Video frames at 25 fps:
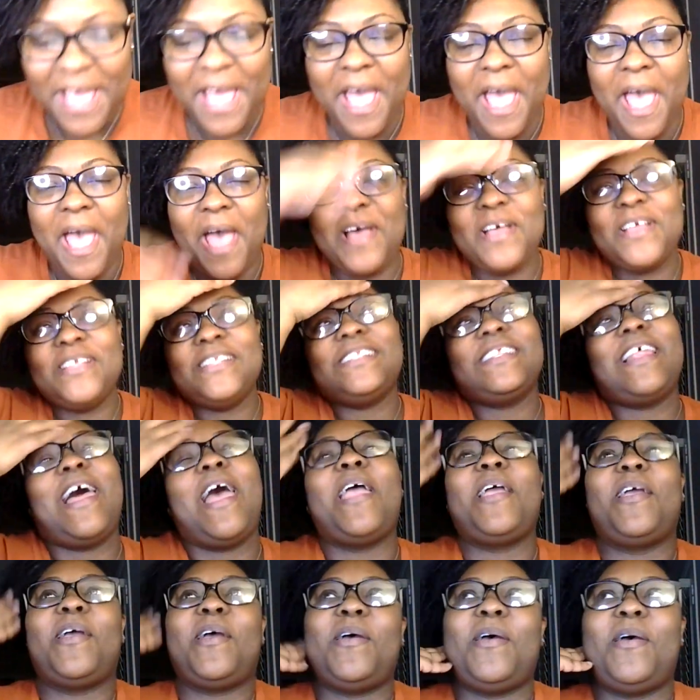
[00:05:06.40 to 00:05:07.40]
I was
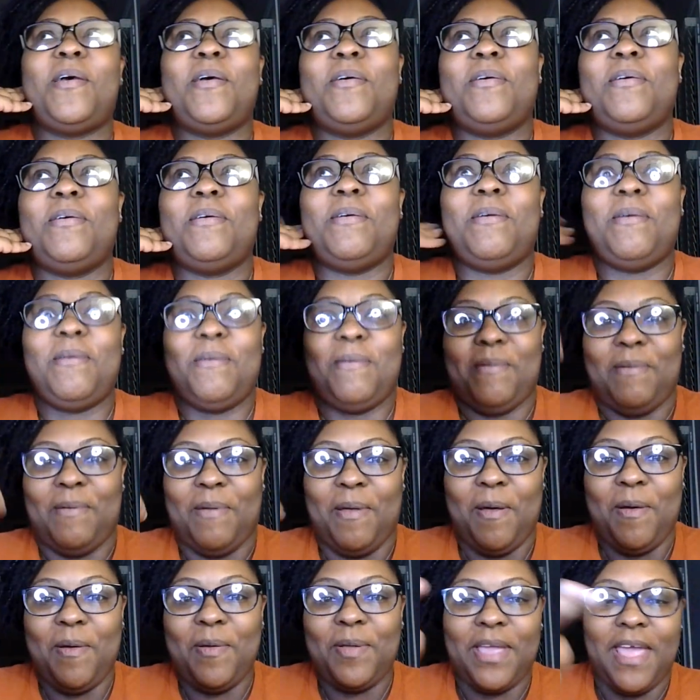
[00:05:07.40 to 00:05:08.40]
like,
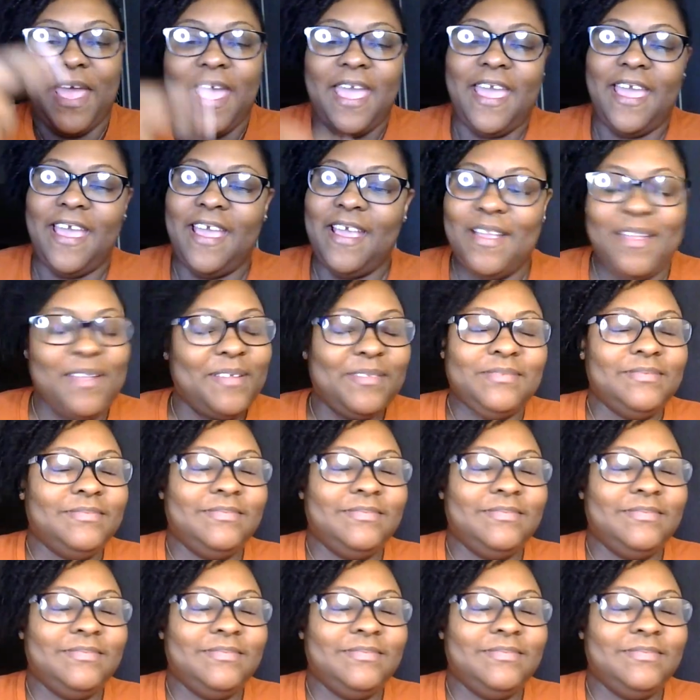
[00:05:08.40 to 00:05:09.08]
okay,